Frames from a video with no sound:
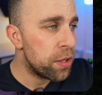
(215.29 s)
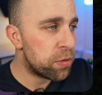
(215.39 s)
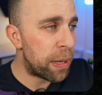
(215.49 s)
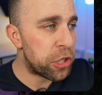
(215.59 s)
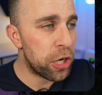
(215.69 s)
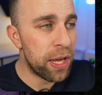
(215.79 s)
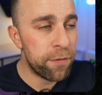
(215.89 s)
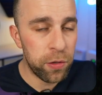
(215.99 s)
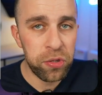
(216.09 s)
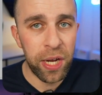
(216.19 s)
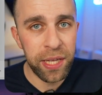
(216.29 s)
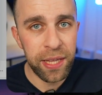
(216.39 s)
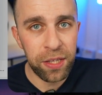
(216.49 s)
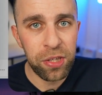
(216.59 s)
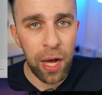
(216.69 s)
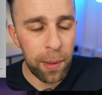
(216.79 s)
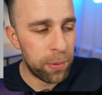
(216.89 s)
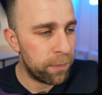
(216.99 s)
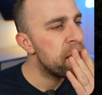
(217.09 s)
especially if you're setting things up.